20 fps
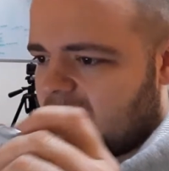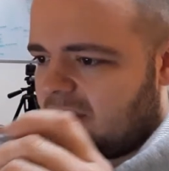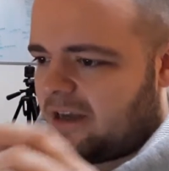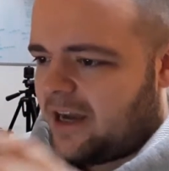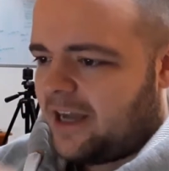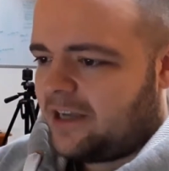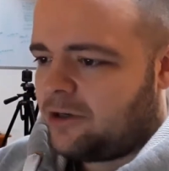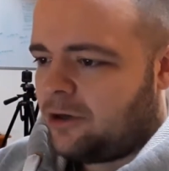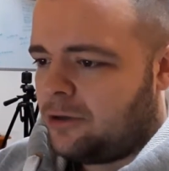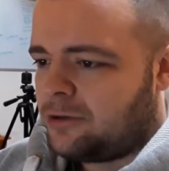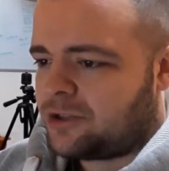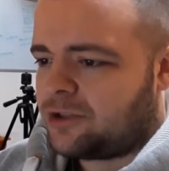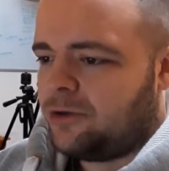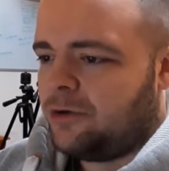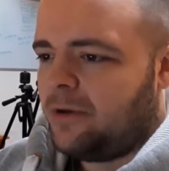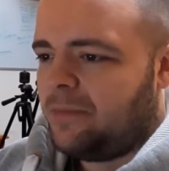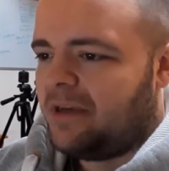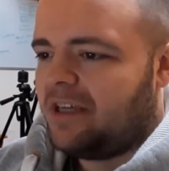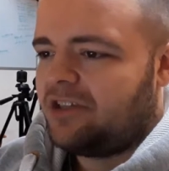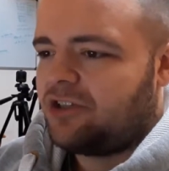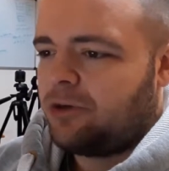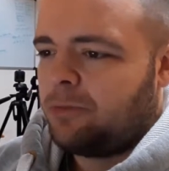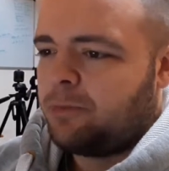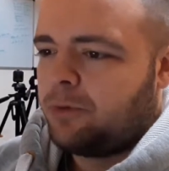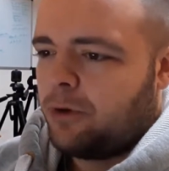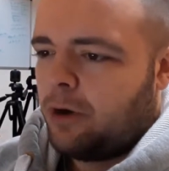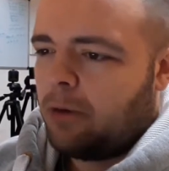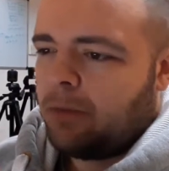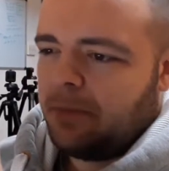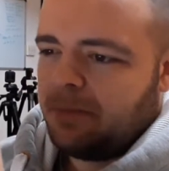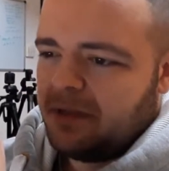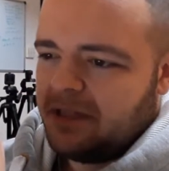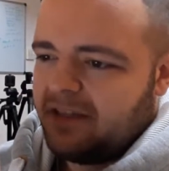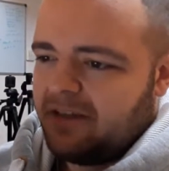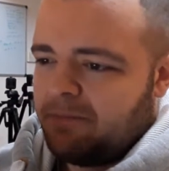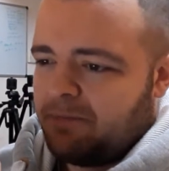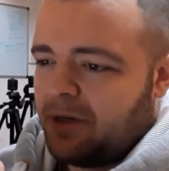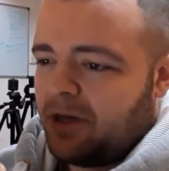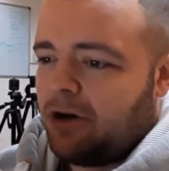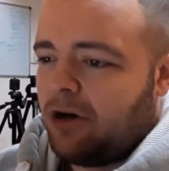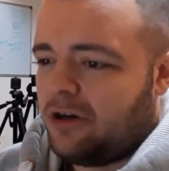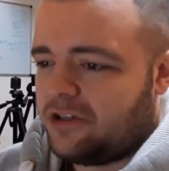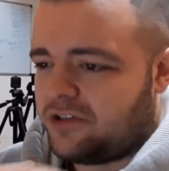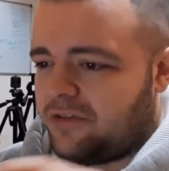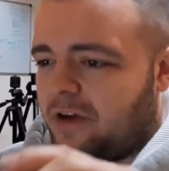And also it means you're probably, because